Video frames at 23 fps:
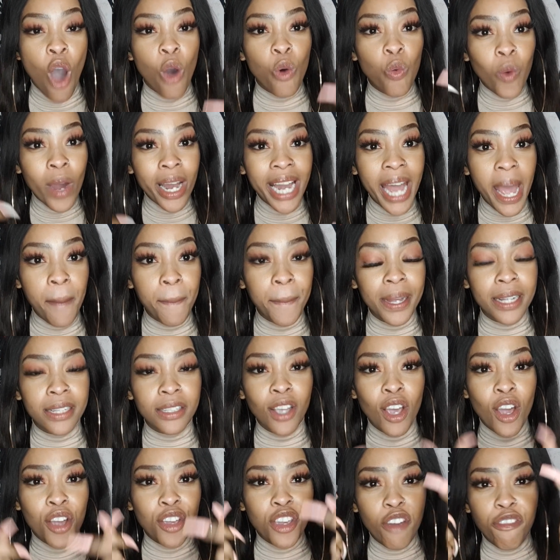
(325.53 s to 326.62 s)
what happens?
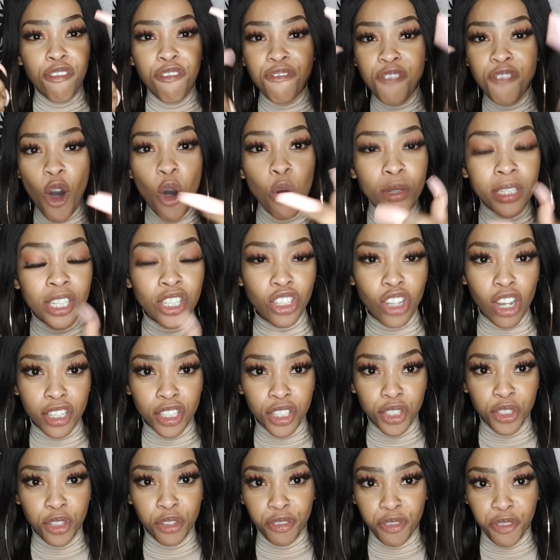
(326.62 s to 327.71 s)
Your phone
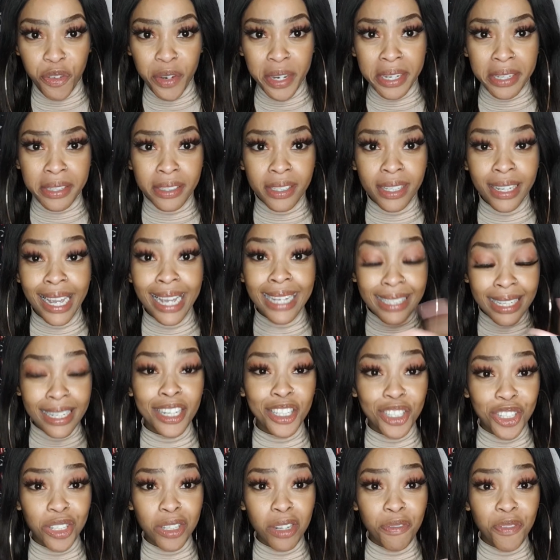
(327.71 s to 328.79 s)
starts to freeze. Isn't
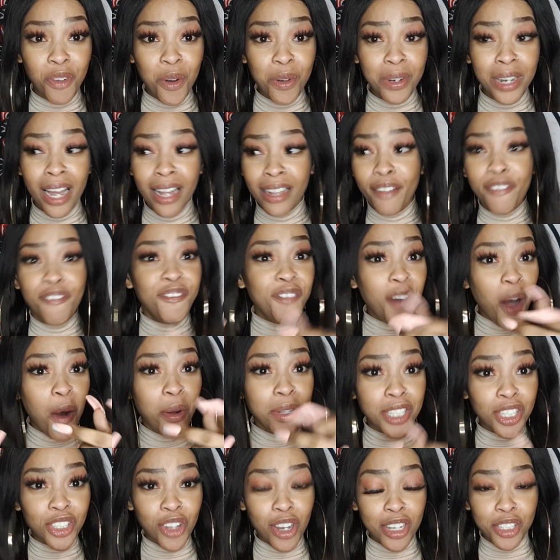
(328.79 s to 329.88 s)
it you, the phone? The
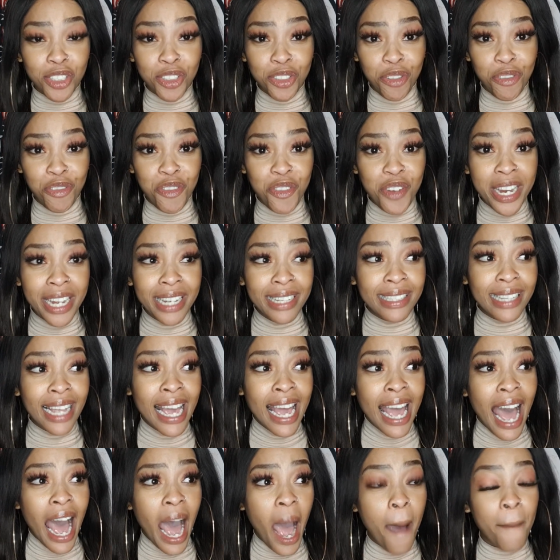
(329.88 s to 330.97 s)
phone starts to freeze.
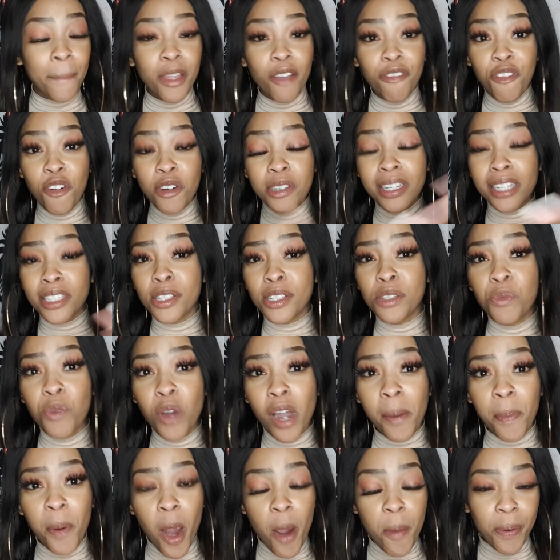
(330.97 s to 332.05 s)
The phone doesn't
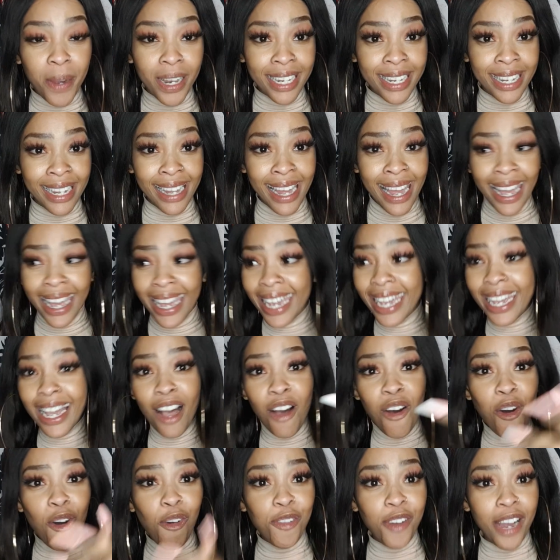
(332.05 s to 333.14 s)
work properly. Iya
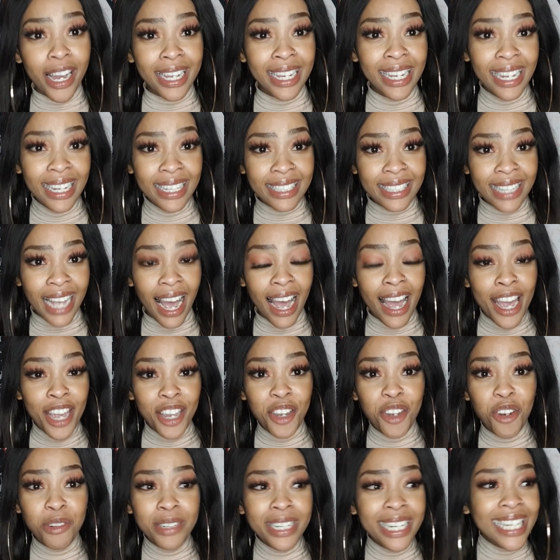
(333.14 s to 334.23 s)
overheater.
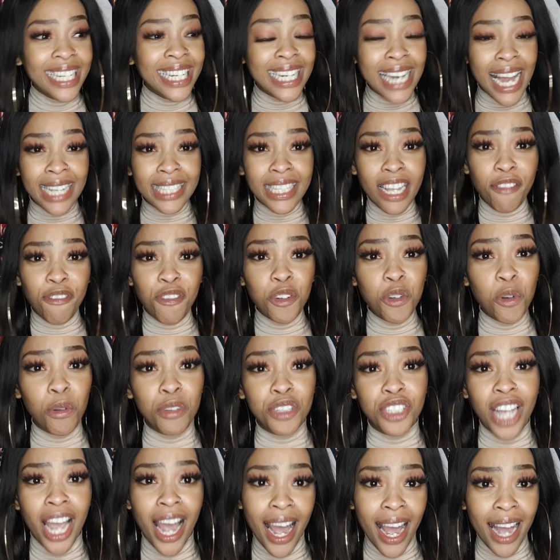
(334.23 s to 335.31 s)
You know, nini na
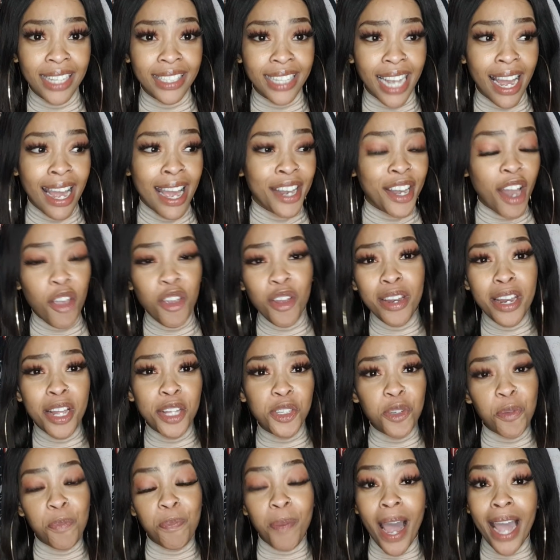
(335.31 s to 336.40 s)
isafuna charger. Now you need
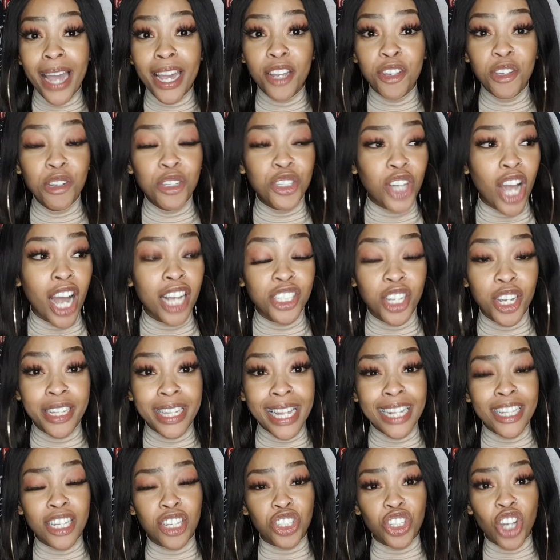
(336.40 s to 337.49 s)
to buy a new charger. You
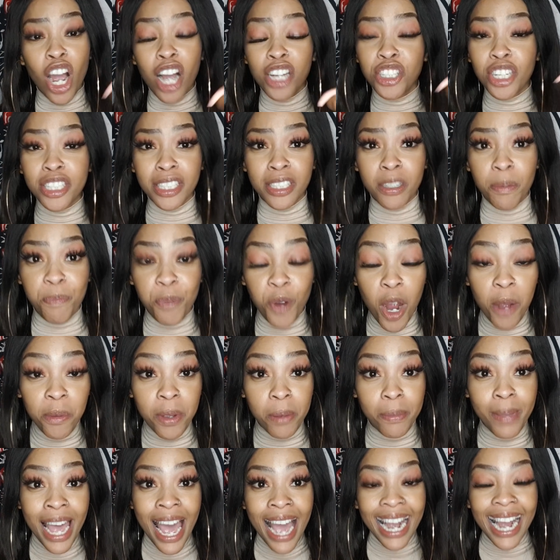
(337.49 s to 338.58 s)
think the charger is the
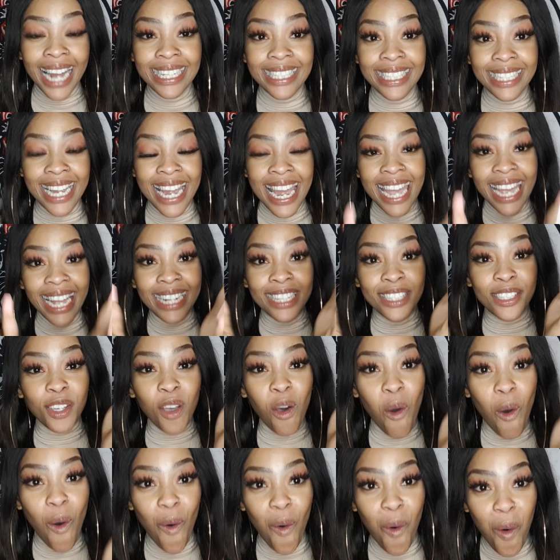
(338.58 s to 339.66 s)
problem. Kanti, it's
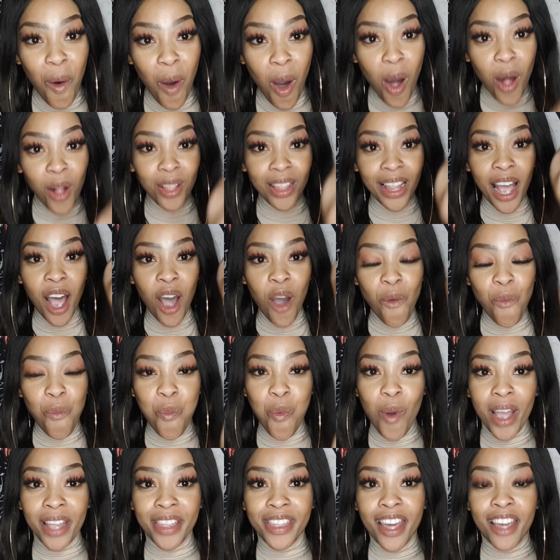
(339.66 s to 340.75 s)
all
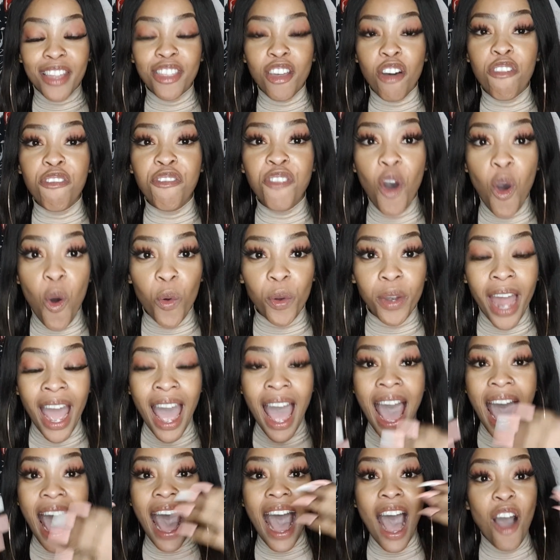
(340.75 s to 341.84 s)
with the phone.
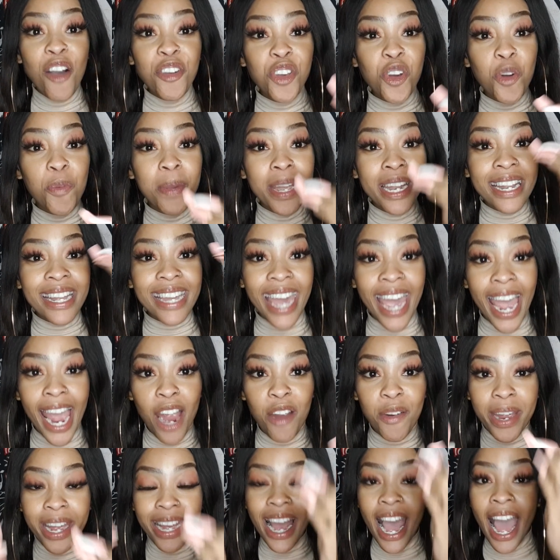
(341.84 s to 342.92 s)
How you've been
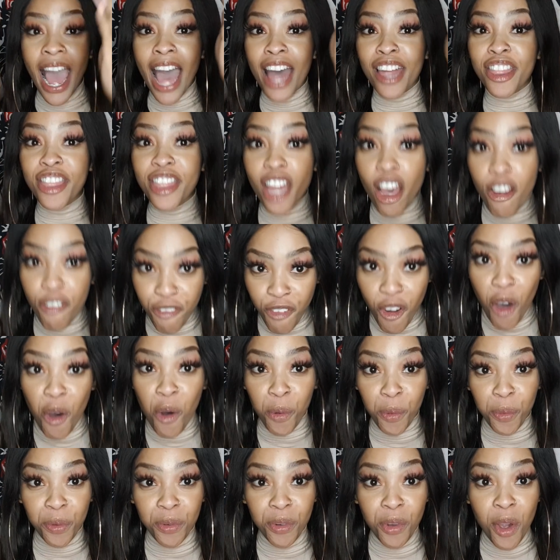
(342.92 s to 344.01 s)
carrying the
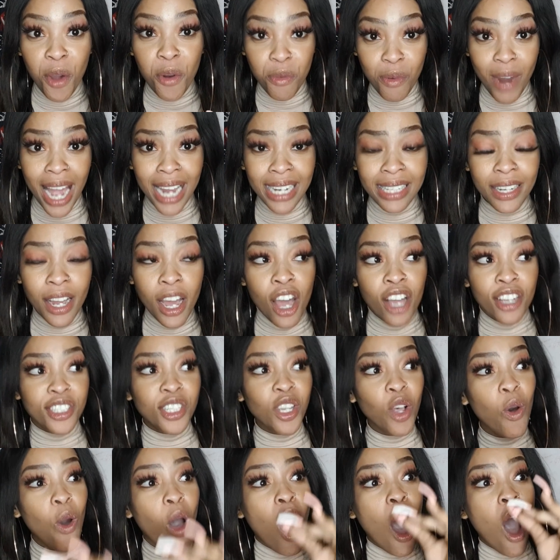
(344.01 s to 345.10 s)
phone, right?
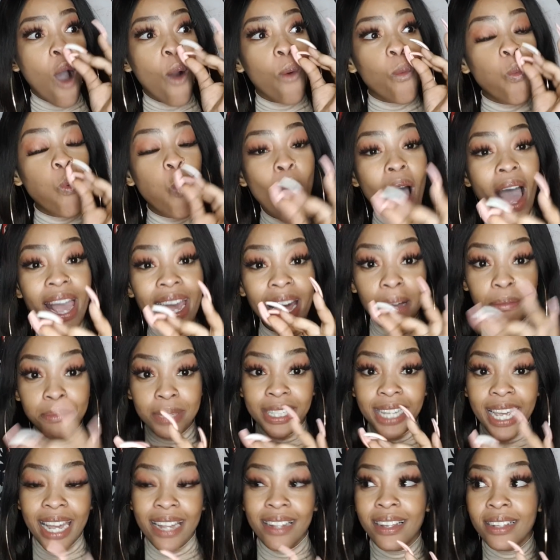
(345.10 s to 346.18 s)
So why I'm
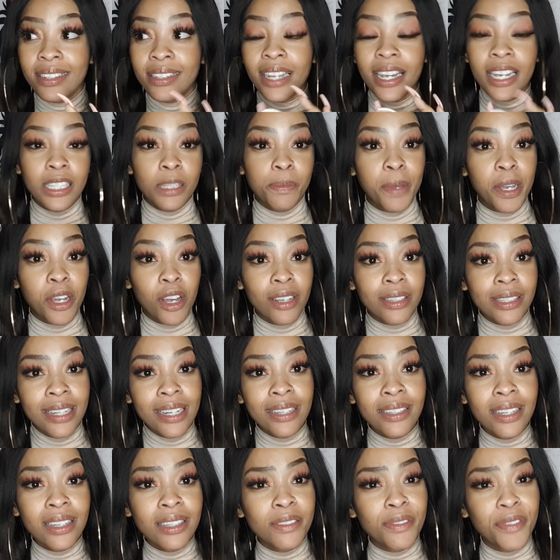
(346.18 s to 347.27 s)
saying this is because
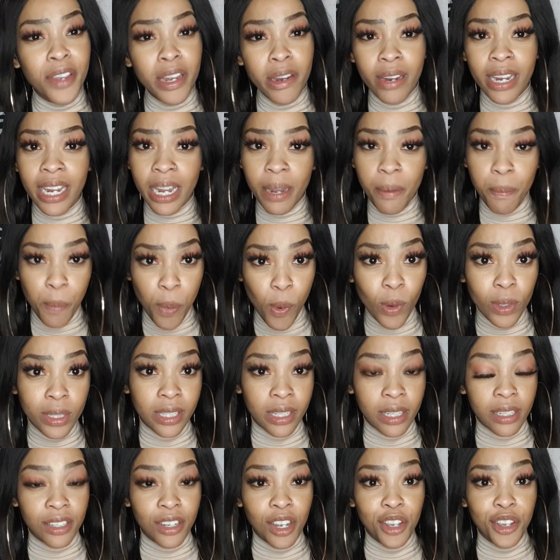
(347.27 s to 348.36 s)
this is very
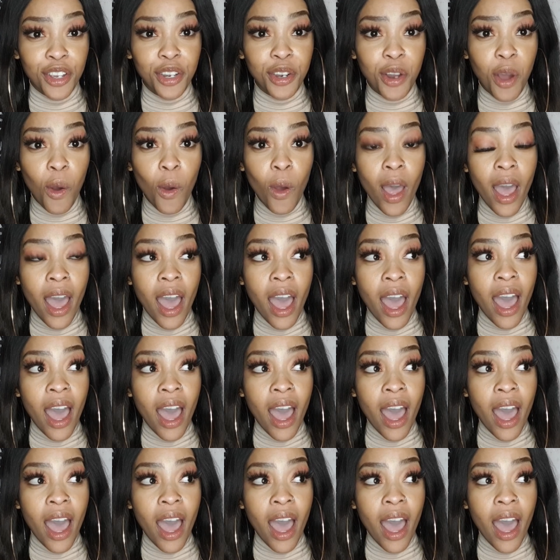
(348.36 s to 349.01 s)
important, you know?